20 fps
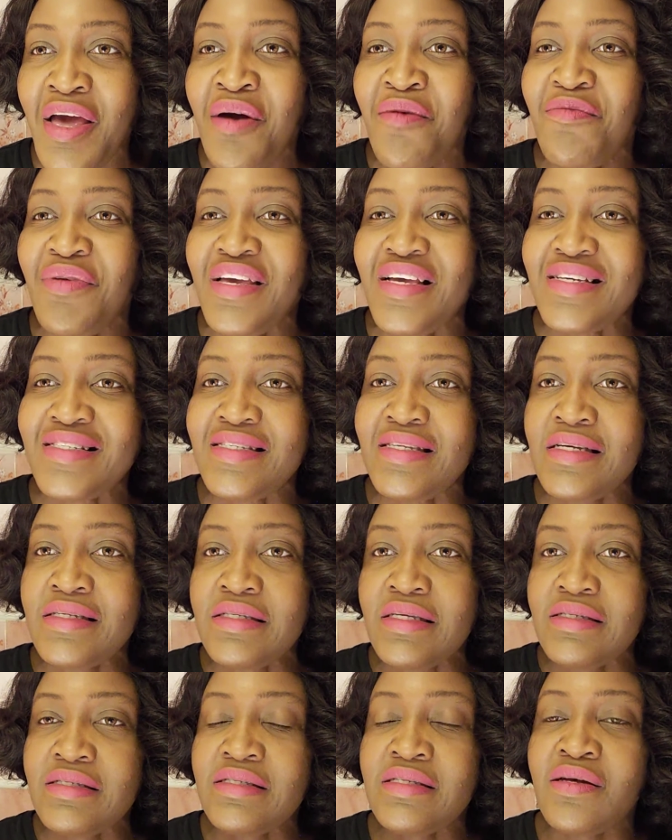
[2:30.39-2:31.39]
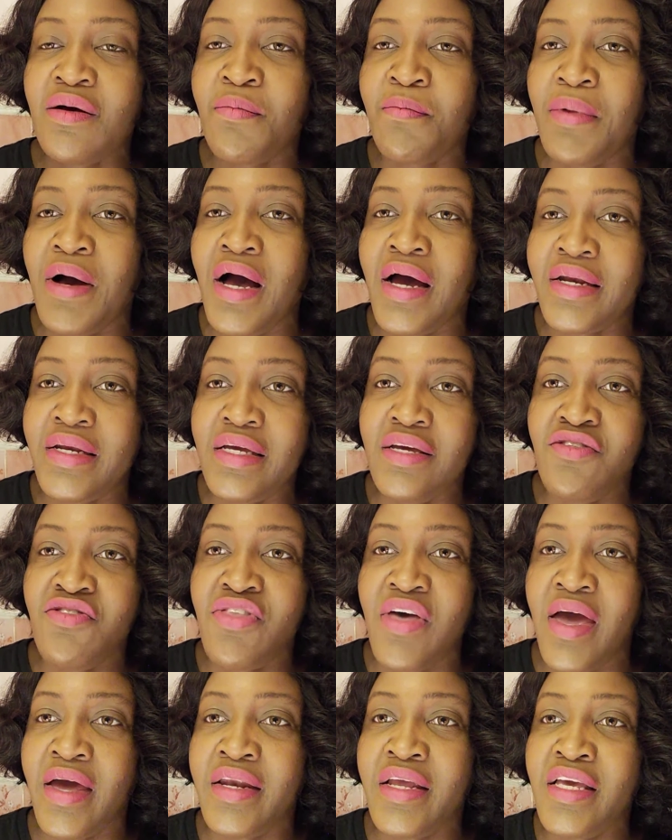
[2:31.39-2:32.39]
because this is somebody
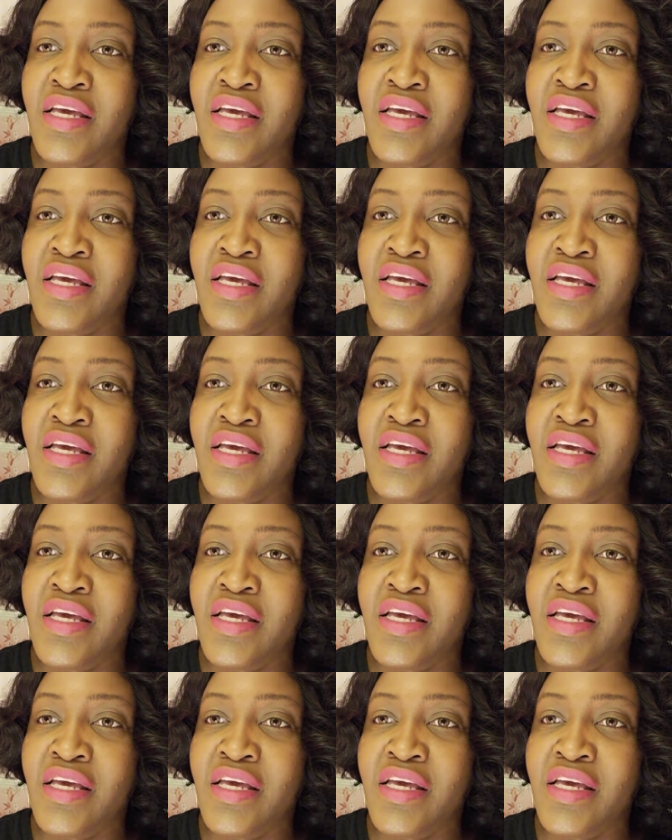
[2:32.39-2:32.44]
that,